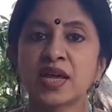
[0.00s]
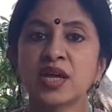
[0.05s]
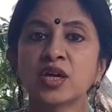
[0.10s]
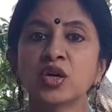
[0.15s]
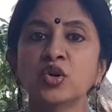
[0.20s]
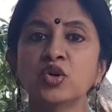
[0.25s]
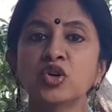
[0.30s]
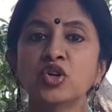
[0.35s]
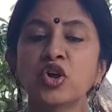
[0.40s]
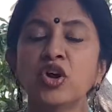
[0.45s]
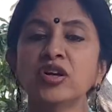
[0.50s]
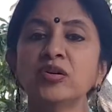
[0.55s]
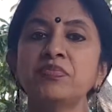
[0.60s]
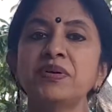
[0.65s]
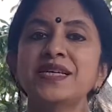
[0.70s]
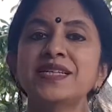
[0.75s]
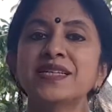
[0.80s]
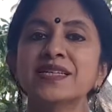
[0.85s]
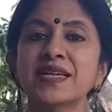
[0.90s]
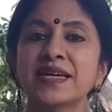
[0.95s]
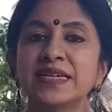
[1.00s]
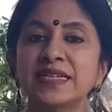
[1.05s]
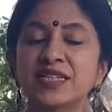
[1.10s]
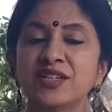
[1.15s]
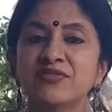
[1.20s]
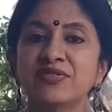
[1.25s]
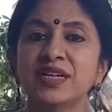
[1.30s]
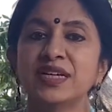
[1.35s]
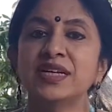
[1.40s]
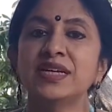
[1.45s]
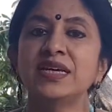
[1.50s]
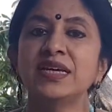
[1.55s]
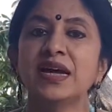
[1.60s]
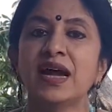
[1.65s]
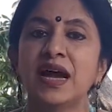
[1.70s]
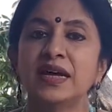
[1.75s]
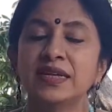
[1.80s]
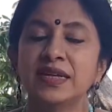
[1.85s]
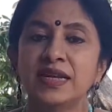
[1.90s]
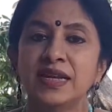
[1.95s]
could not be scientifically
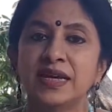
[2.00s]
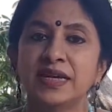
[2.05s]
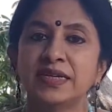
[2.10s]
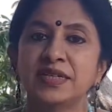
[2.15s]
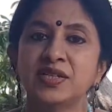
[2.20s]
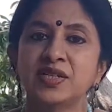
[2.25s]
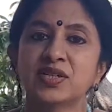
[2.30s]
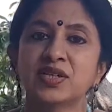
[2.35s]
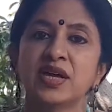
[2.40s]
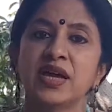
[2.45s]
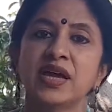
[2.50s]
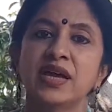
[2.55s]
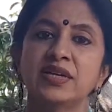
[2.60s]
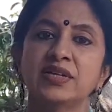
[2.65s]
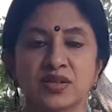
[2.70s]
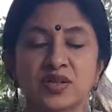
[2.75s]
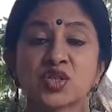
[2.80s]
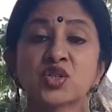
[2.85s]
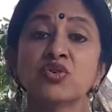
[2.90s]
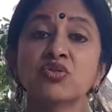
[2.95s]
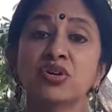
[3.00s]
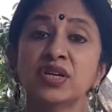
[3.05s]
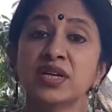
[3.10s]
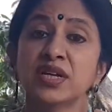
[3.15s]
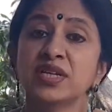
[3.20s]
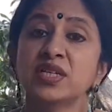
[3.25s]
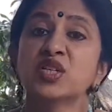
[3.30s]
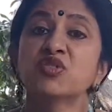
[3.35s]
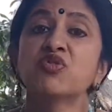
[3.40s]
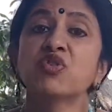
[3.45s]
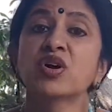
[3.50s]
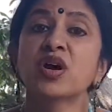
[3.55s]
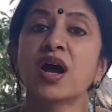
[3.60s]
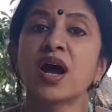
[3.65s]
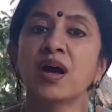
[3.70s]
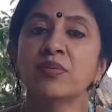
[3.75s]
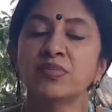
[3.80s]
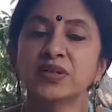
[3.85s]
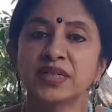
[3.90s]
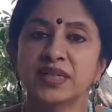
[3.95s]
analyzed and scrutinized for
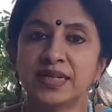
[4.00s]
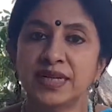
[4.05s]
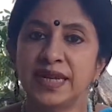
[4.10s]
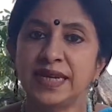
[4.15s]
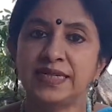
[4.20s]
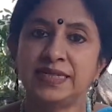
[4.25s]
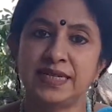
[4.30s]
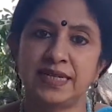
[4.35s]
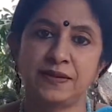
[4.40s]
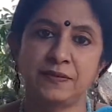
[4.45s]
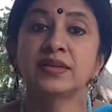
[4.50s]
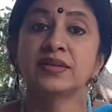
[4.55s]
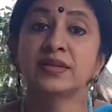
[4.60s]
carbon dating.